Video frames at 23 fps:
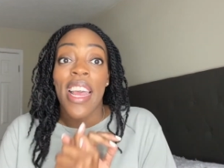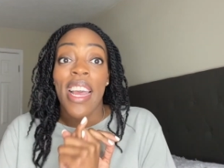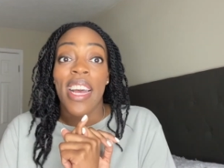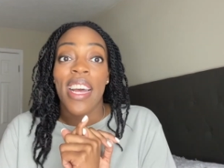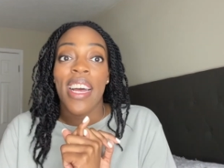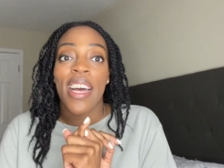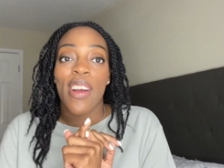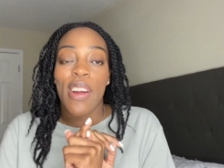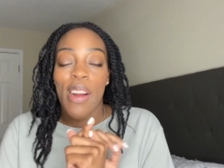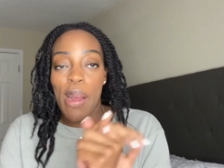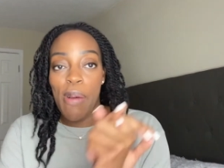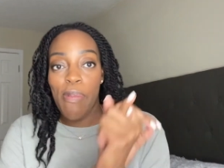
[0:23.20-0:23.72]

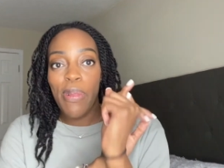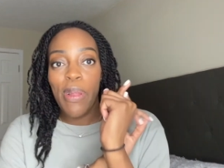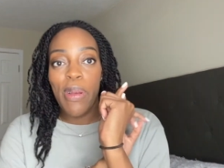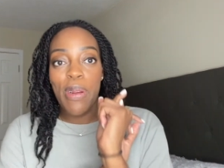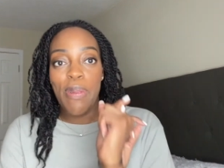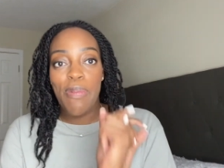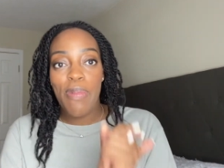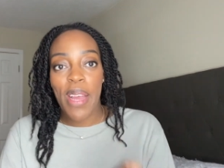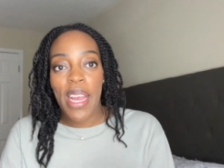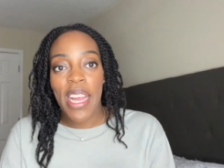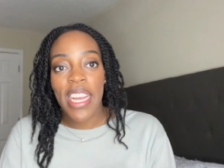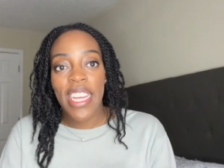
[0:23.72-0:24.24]
or uploaded
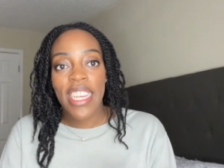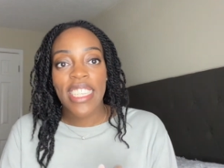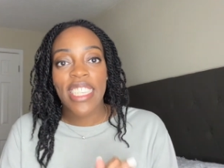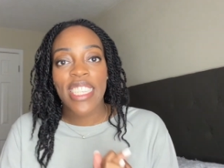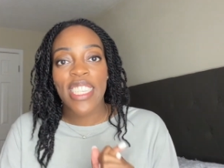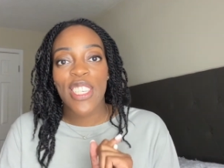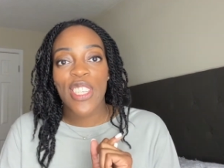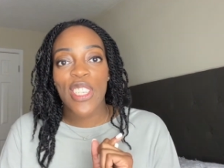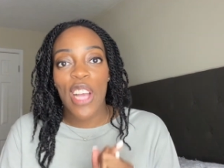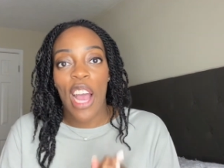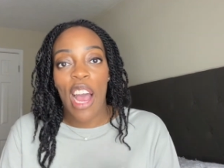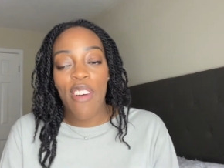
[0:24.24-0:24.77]
my
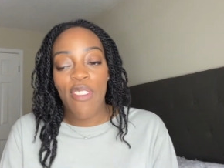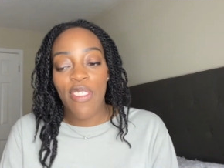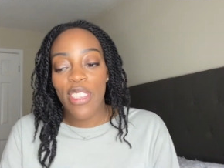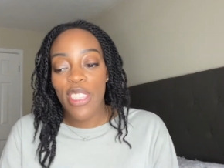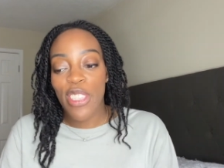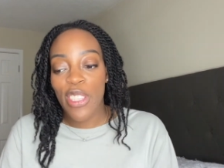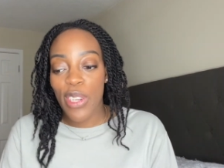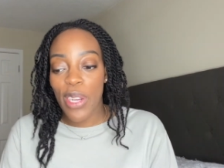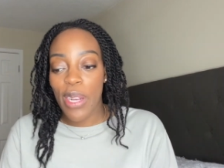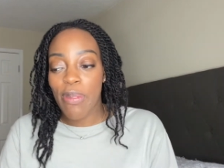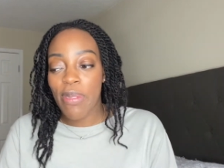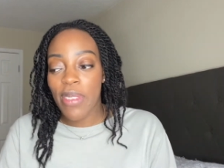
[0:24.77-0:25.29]

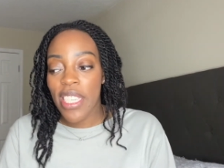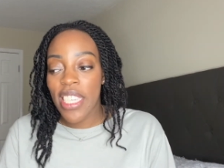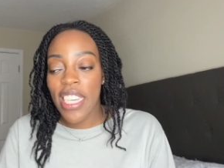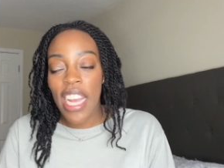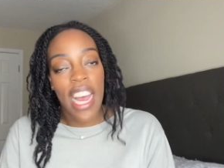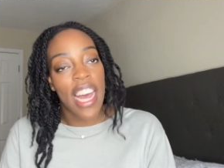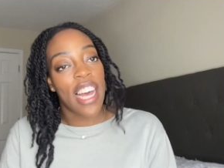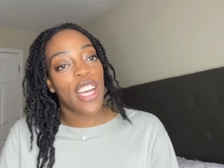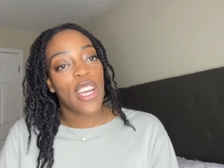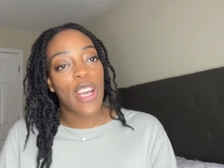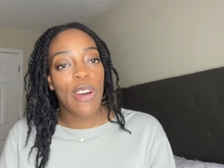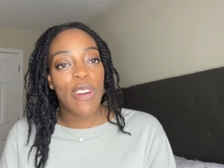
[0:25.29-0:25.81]
JavaScript
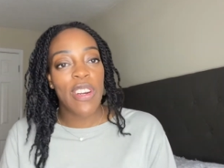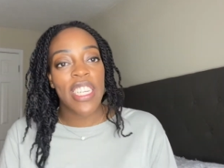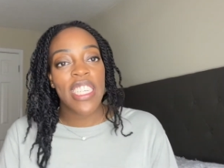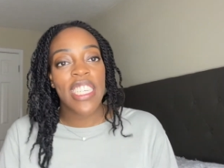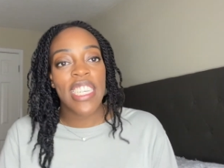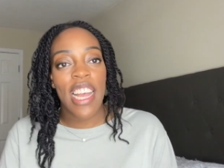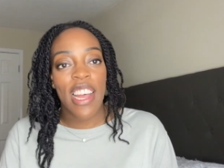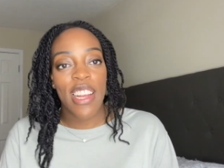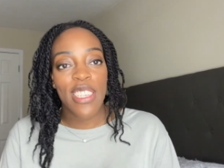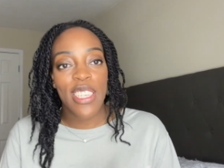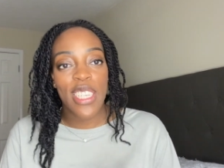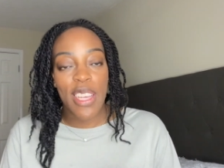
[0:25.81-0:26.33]
cha coding
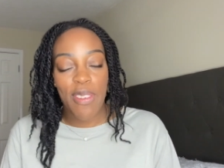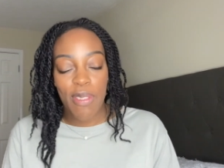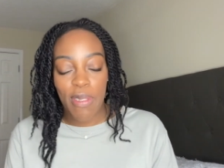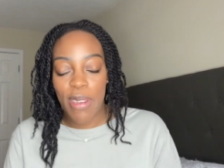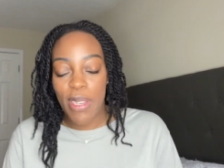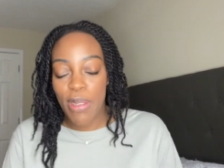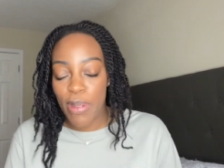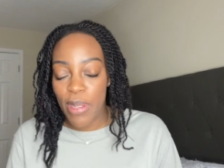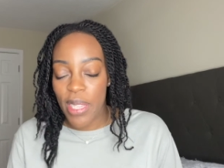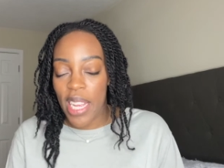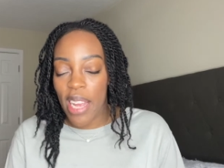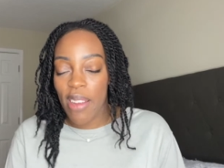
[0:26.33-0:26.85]
challenges that we were
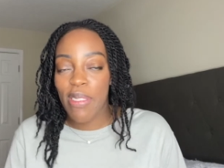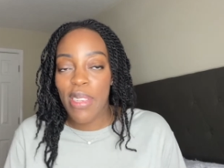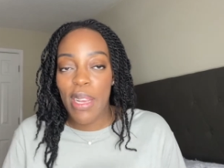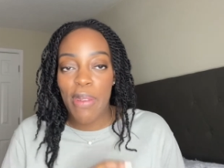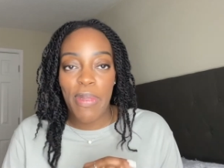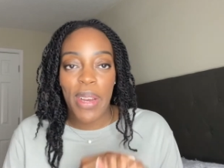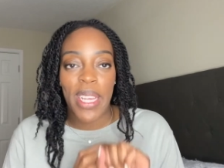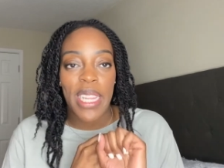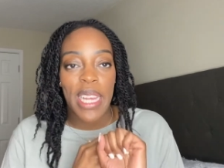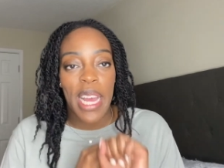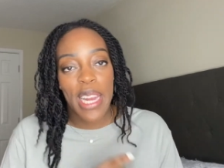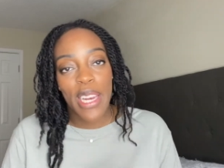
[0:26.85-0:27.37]
supposed to have done
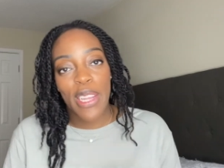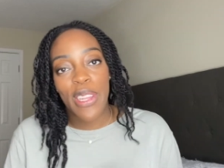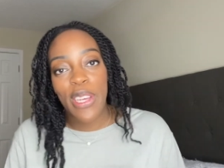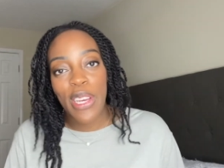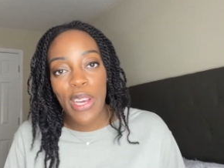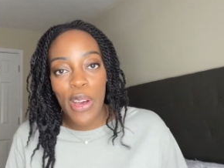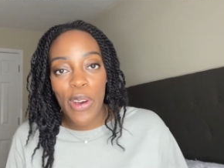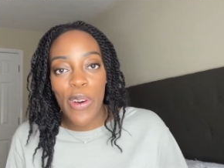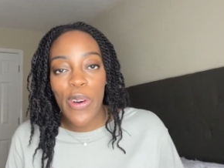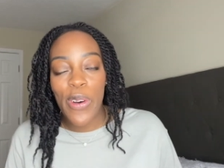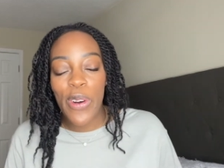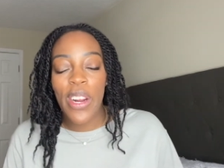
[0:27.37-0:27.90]
by the end of the
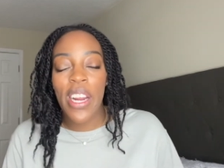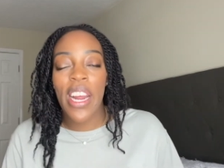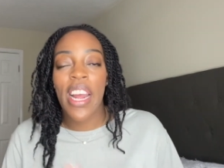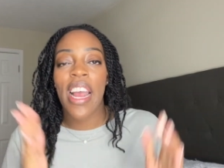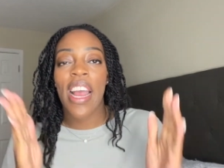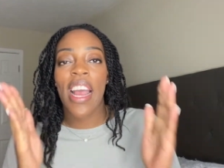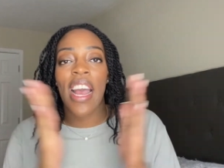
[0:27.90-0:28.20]
cohort.